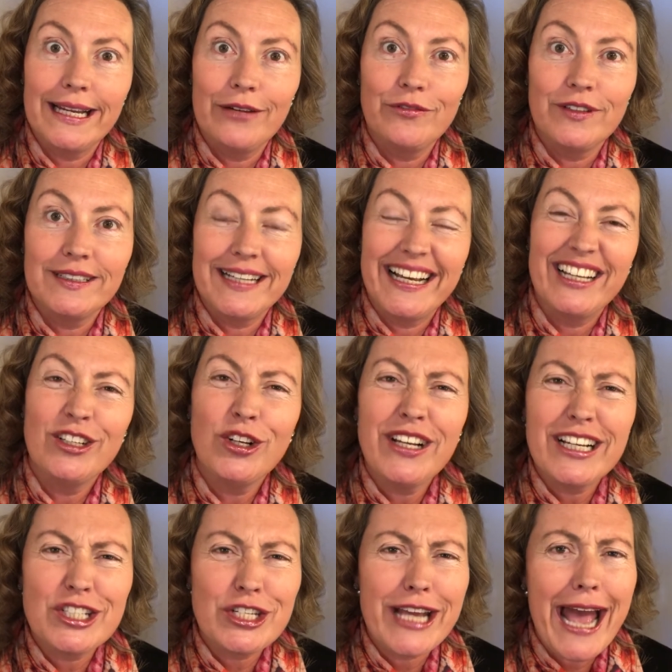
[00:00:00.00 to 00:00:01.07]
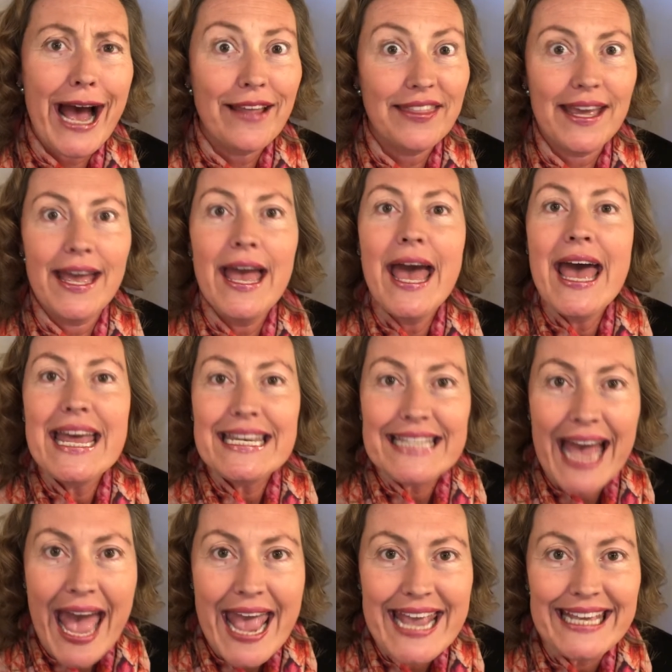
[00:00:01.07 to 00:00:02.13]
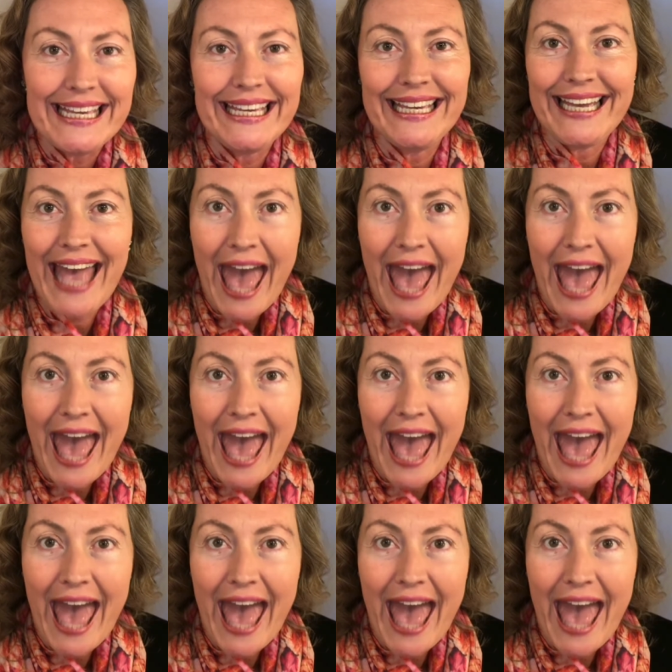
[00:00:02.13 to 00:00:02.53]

every day, and not actually out there taking